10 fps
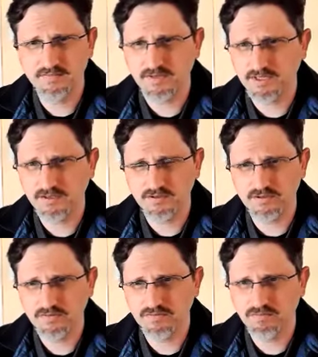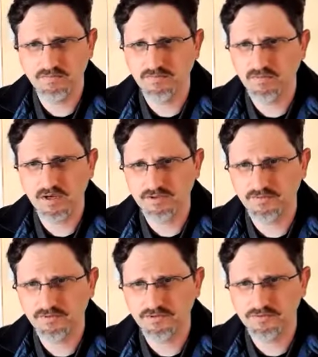video
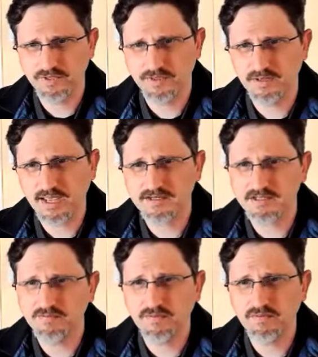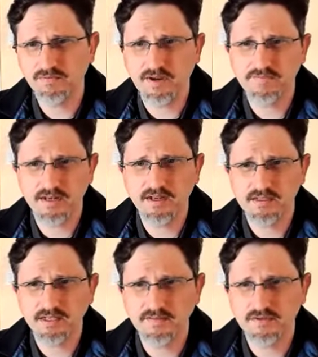walkthroughs, but actually Revit does
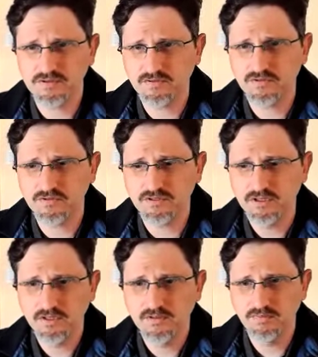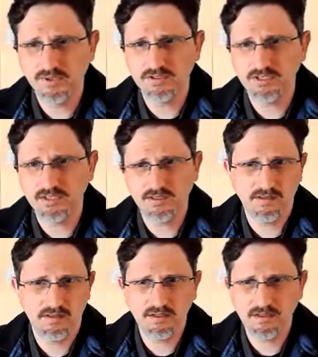have those tools built
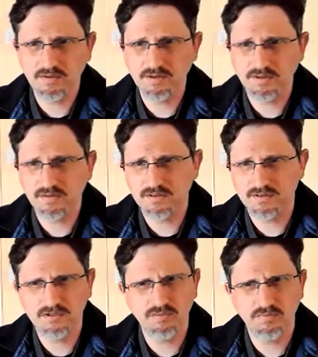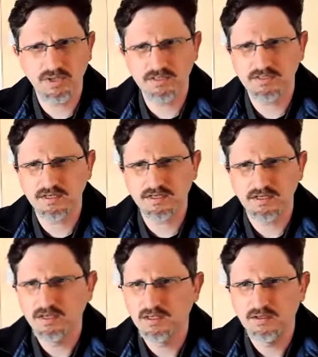in. They're somewhat basic,
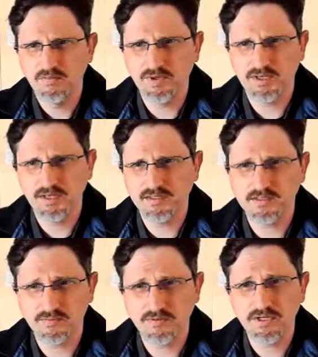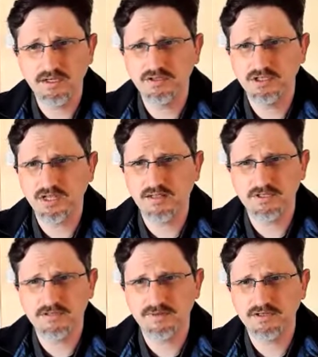but it does a pretty good job,
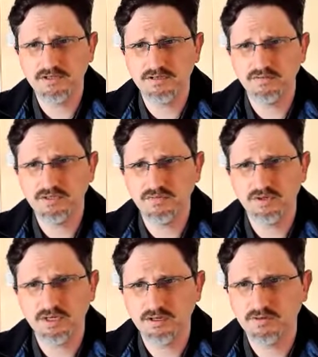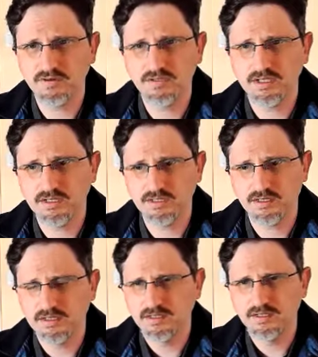especially when you're working early and,
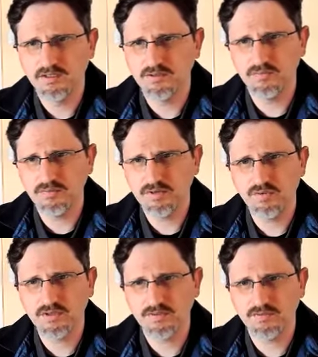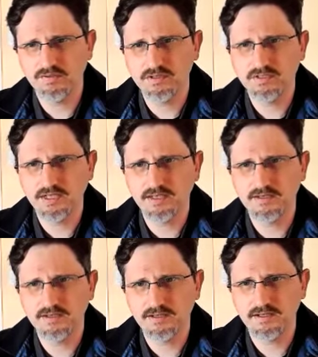midway through the design.